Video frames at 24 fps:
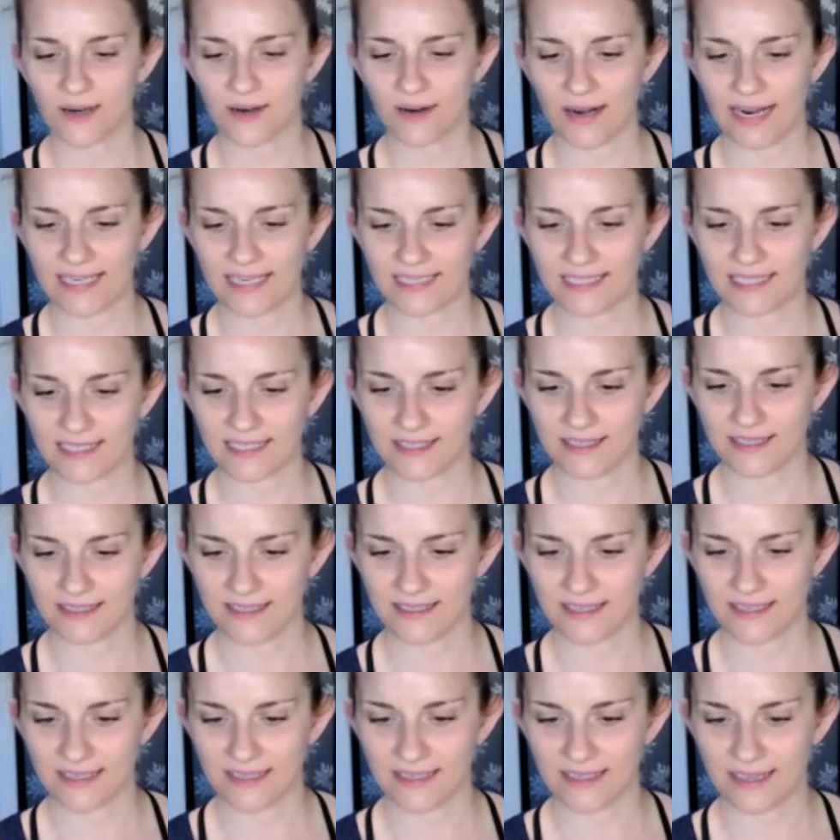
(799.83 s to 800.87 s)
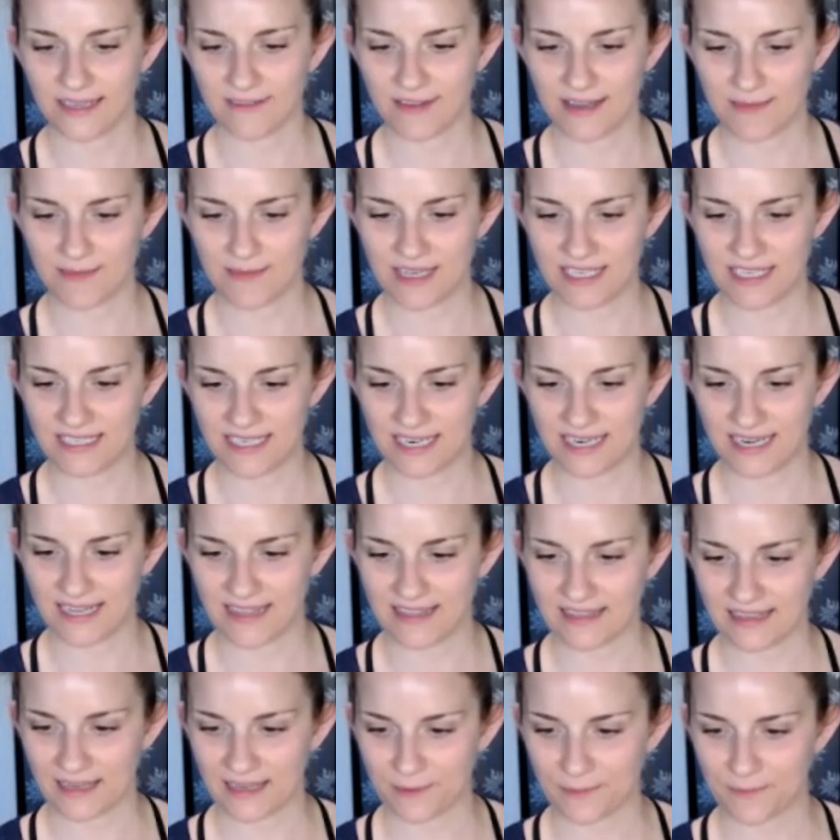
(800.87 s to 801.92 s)
All right, have I missed
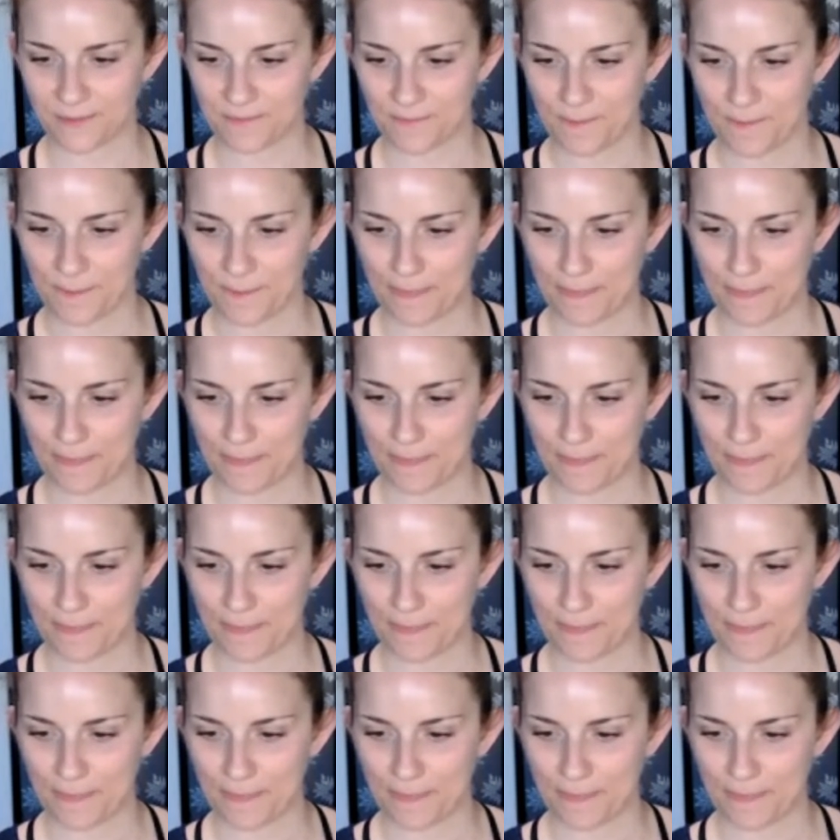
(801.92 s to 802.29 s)
anything?